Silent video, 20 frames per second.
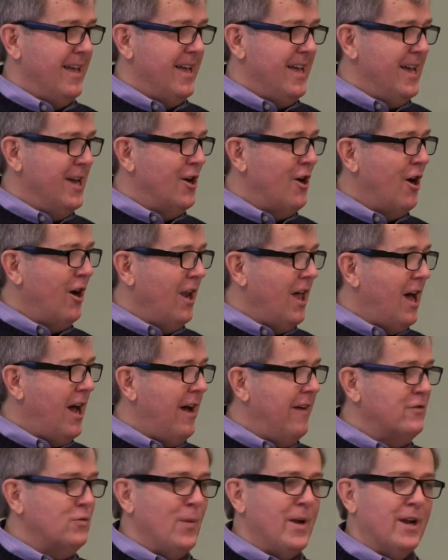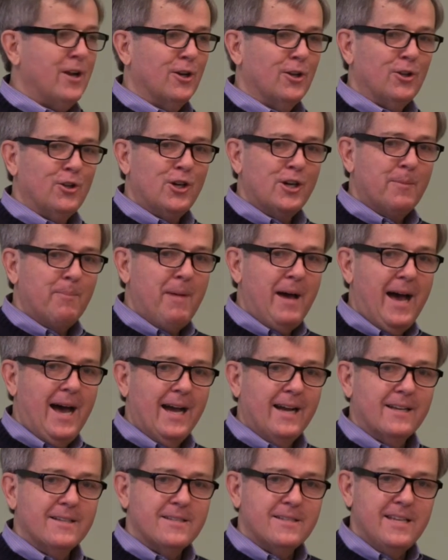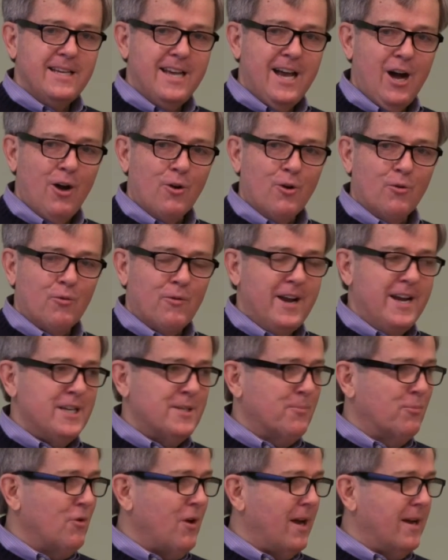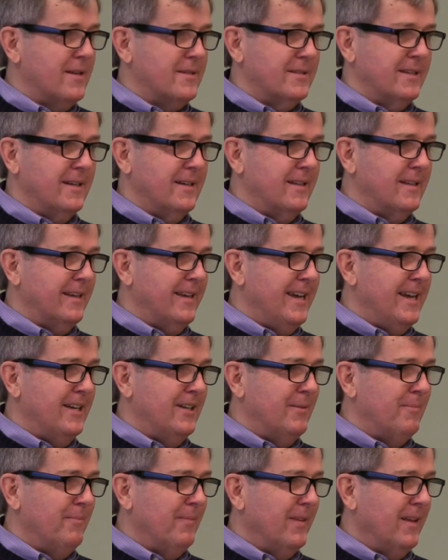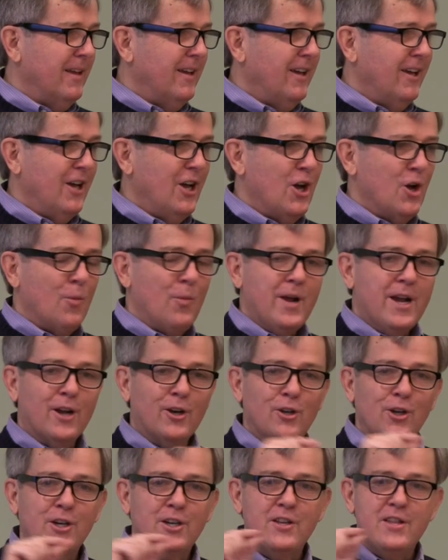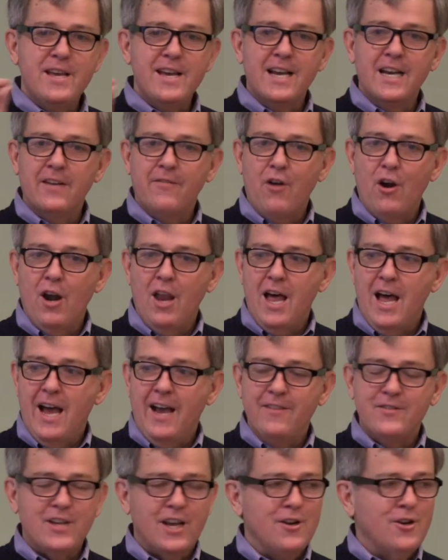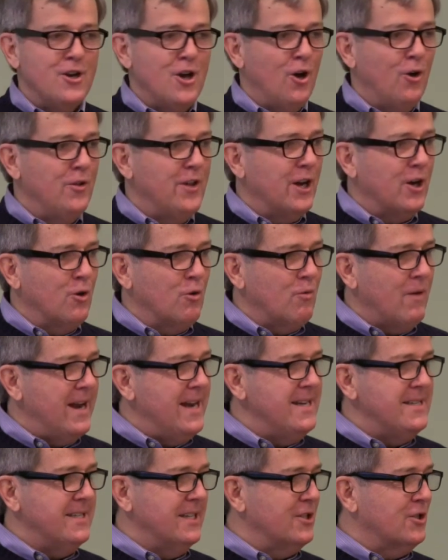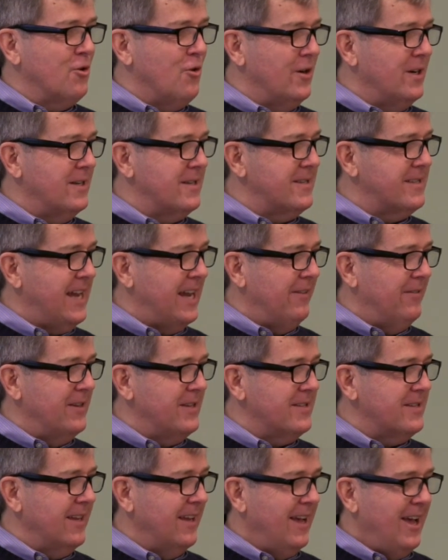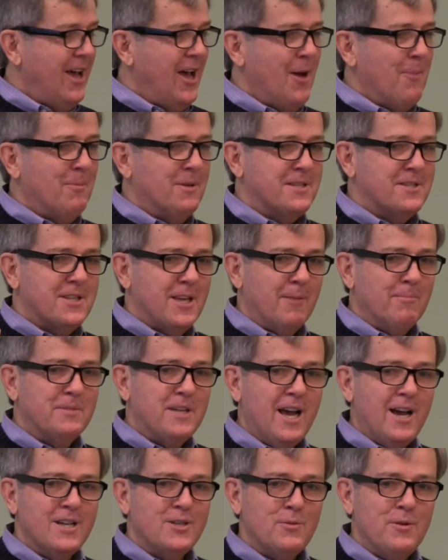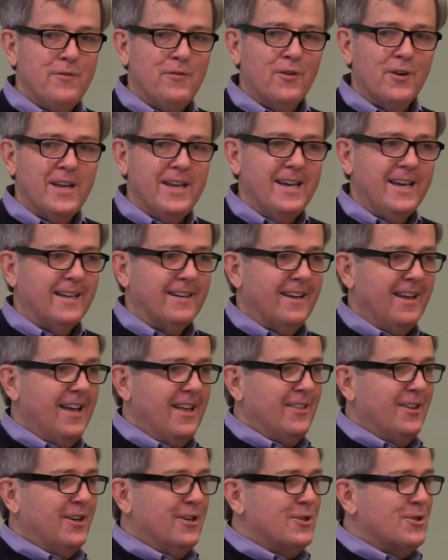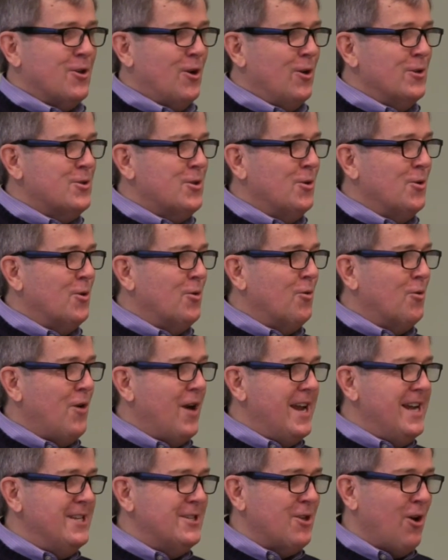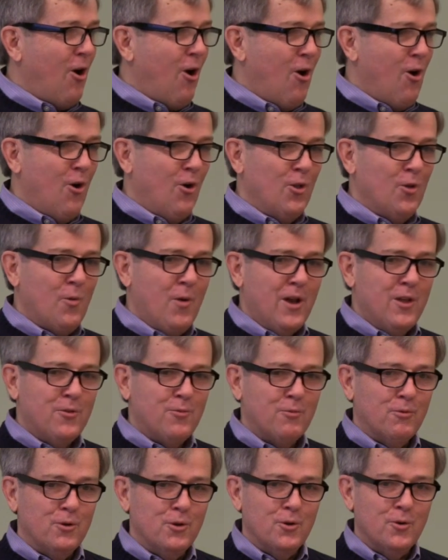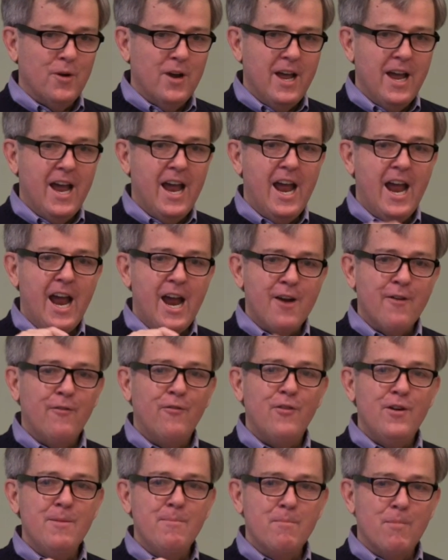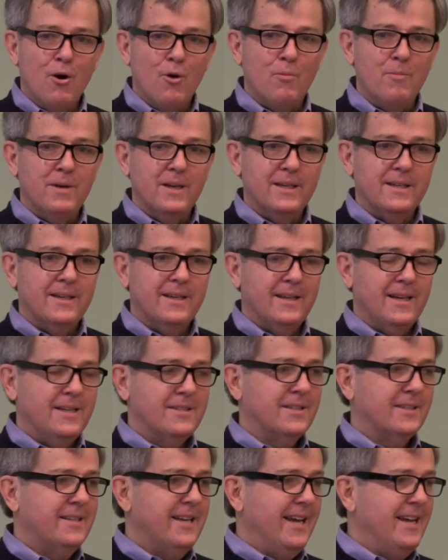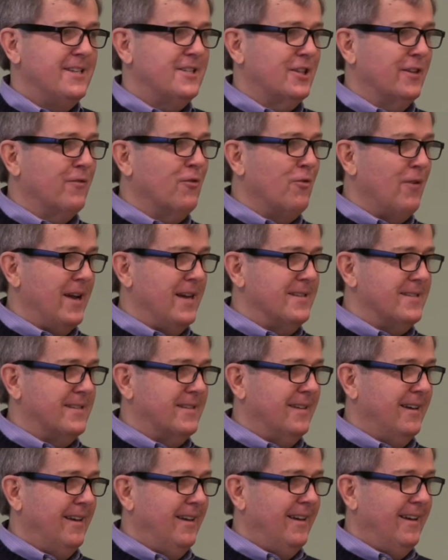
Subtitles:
In our lives, we can look back and see how grace brought us into the kingdom. We can look to the end of our lives and know that grace is going to save us. But sometimes we forget that it is also grace all the way through. Every moment is a taste of grace.